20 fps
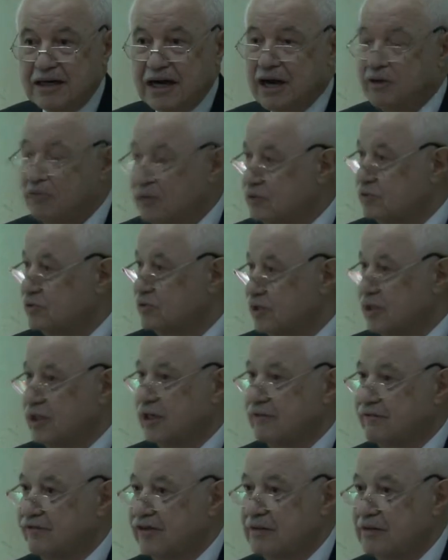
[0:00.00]
I want to
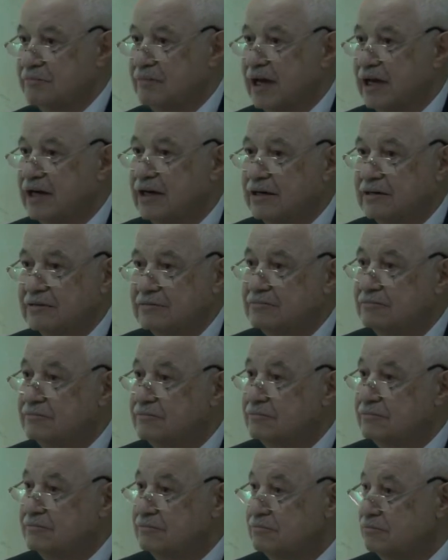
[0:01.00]
see a female
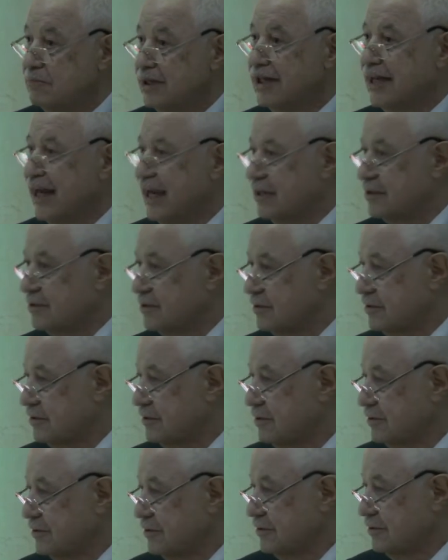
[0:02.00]
Bill Gates.
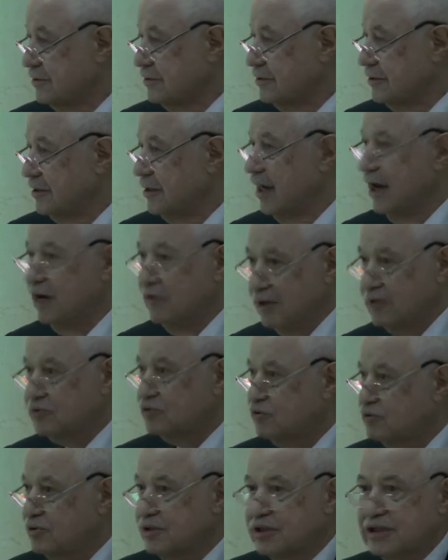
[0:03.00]
I
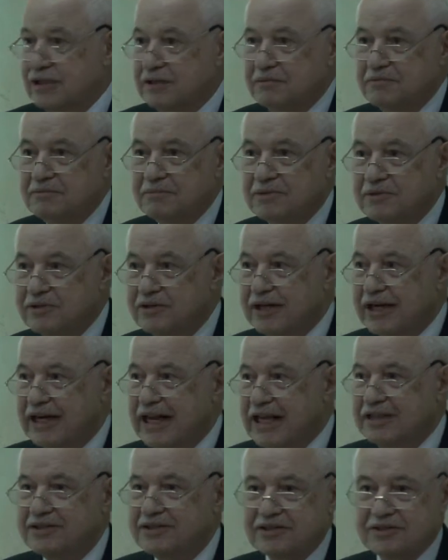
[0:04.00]
want to see
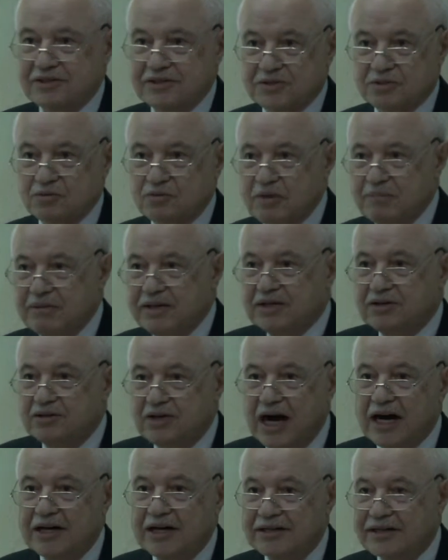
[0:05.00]
creators, women
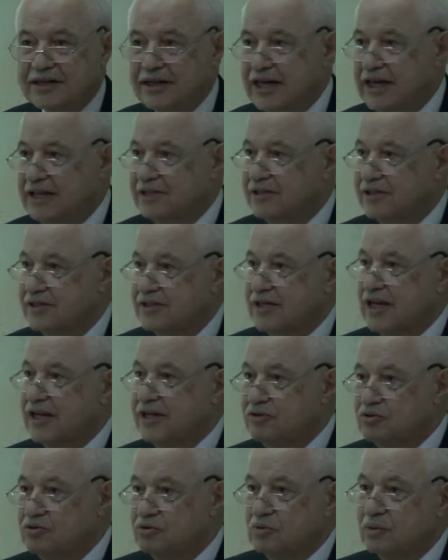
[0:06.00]
who are creators
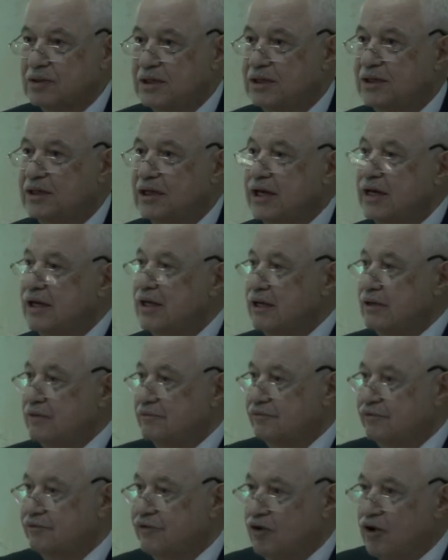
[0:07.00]
and who will
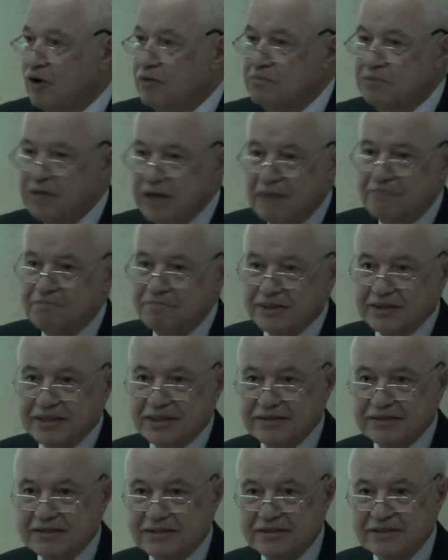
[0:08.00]
form
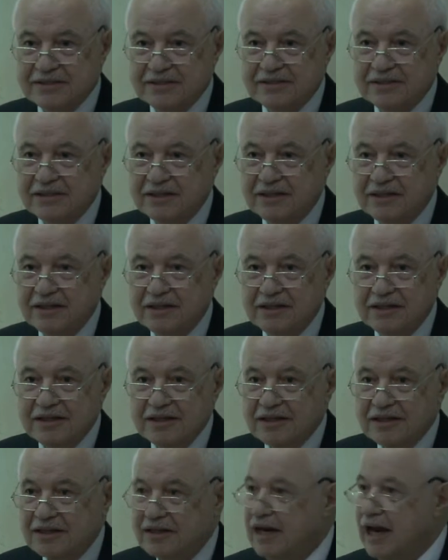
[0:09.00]
companies
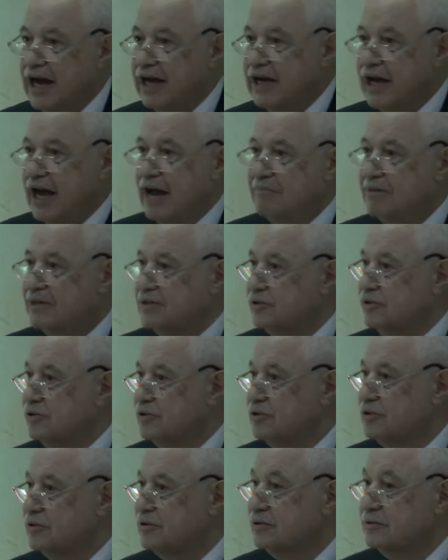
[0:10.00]
like
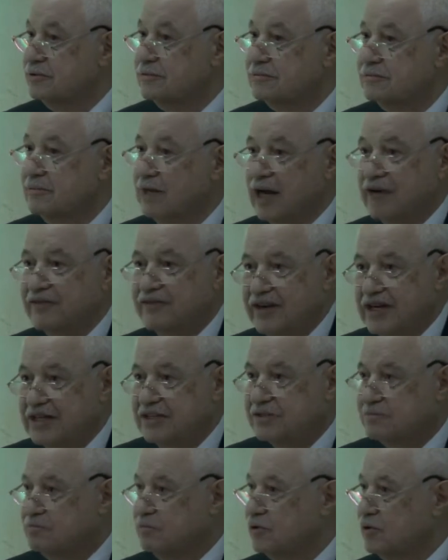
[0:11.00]
Amazon and
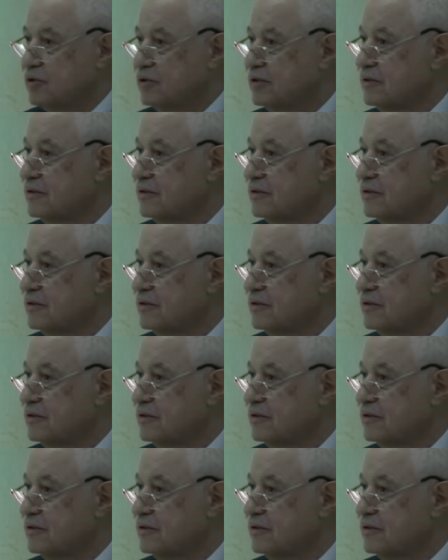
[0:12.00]
Facebook.